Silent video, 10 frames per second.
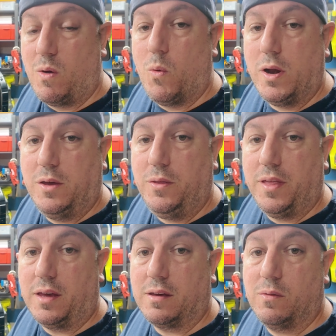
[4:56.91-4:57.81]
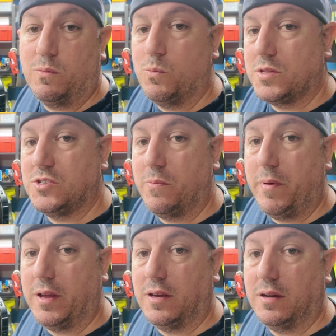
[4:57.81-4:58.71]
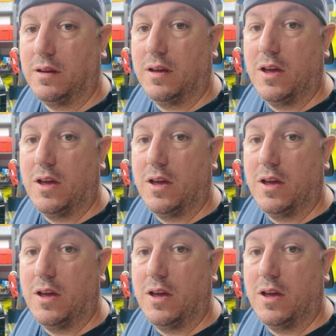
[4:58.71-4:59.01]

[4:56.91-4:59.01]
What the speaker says: What do you think? What's your opinion?